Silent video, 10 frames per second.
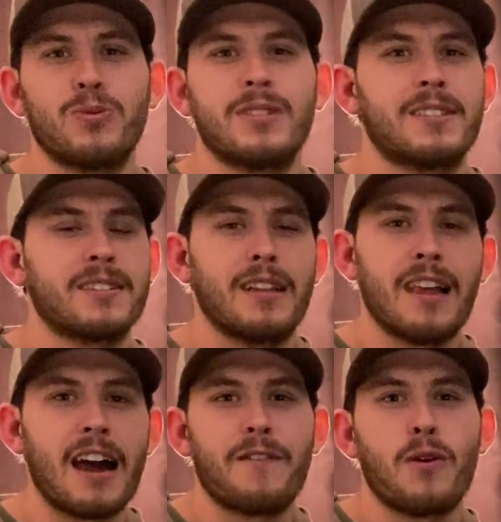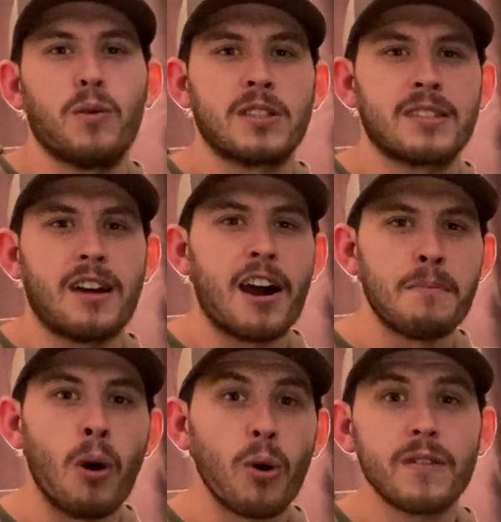was, a lot of it was
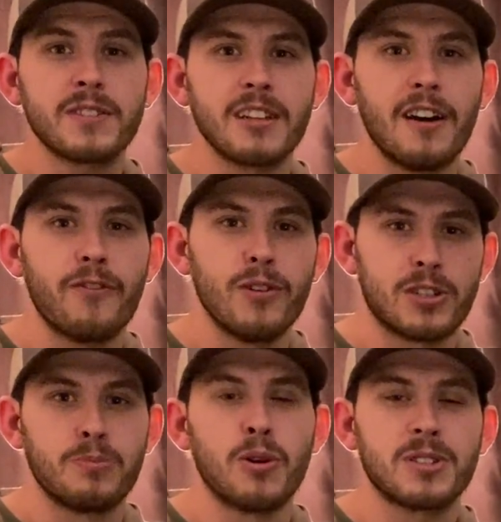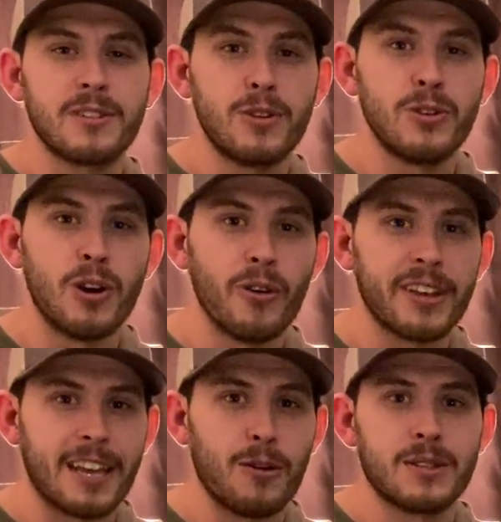automotive stuff, which most of you
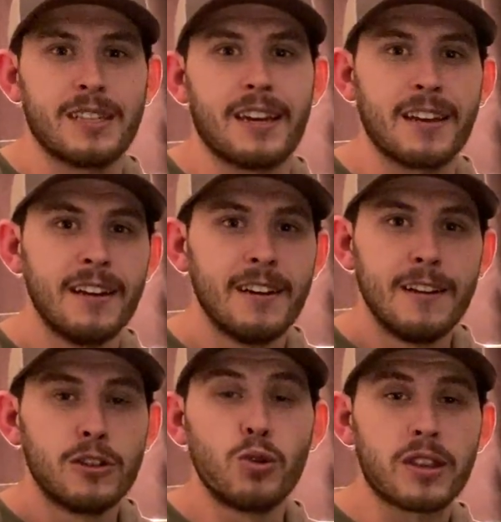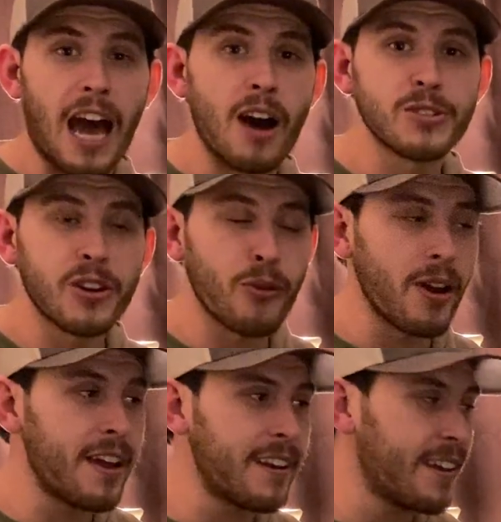know that was like 2000
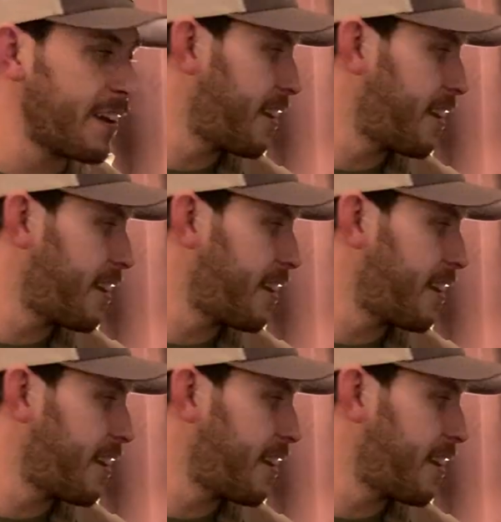grit,